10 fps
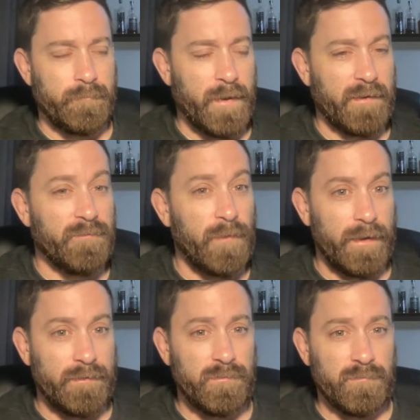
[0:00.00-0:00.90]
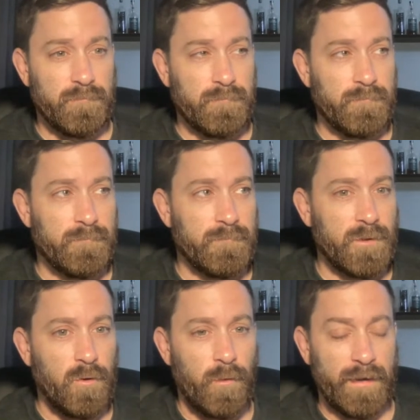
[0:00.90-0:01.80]
pick fights
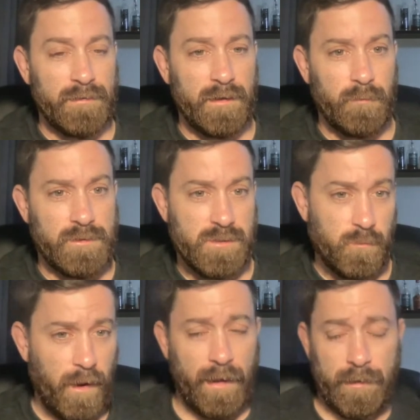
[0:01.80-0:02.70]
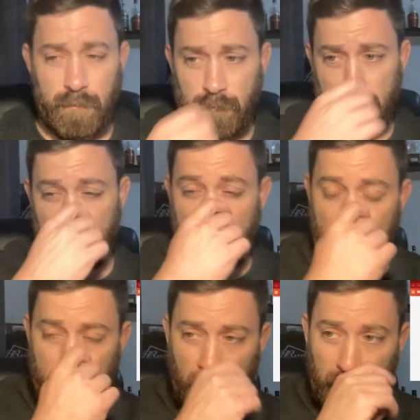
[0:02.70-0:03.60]
correctly, which is why I don't
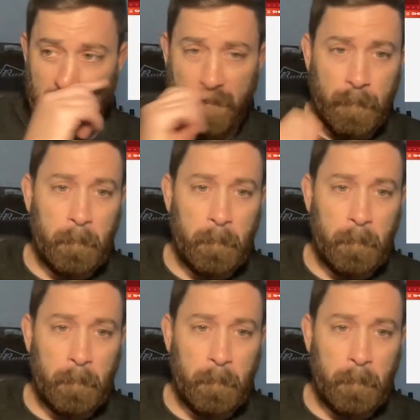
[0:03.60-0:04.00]
gamble